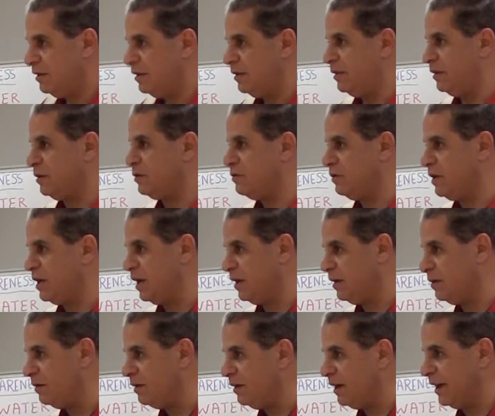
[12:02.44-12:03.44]
the
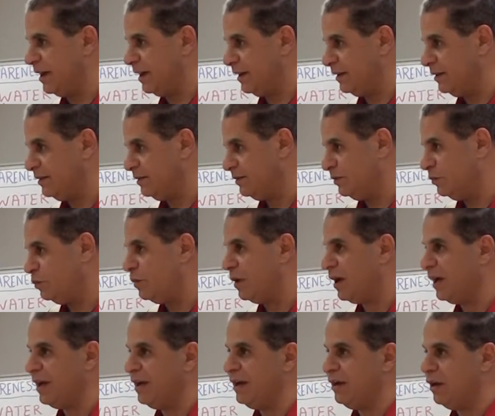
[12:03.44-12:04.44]
cooking oil
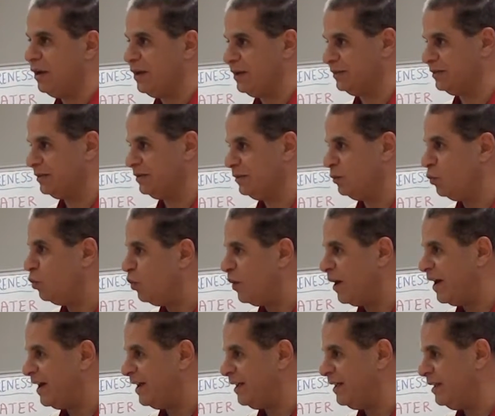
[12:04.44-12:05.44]
while hot.
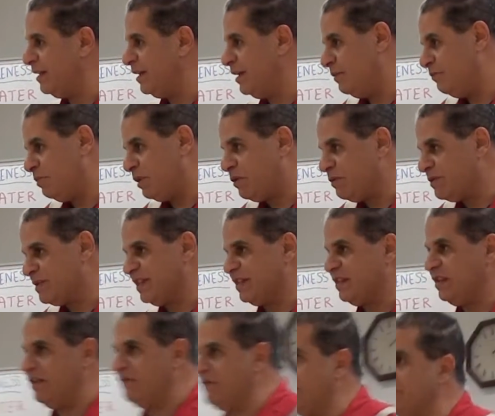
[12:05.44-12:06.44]
Why? Because
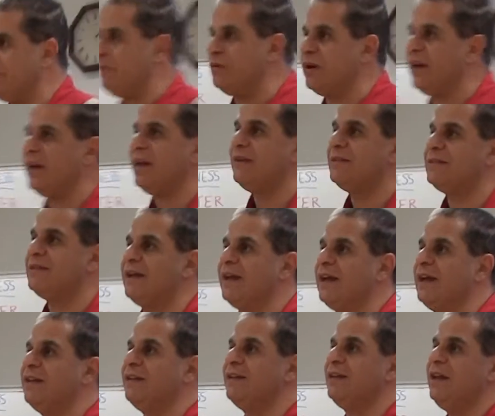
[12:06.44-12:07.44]
it evaporates
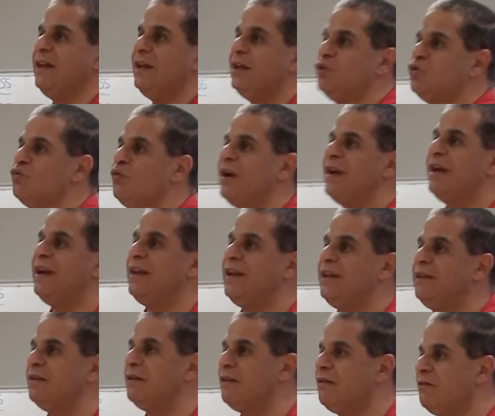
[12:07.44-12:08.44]
and each 1
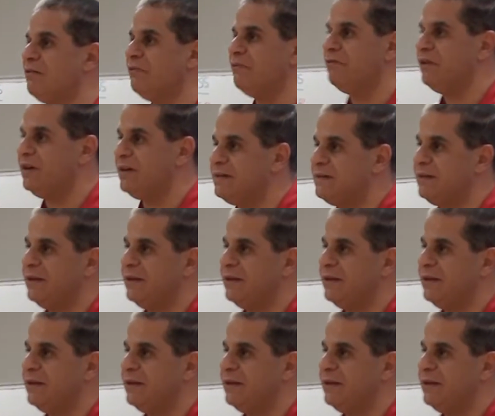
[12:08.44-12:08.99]
liter converts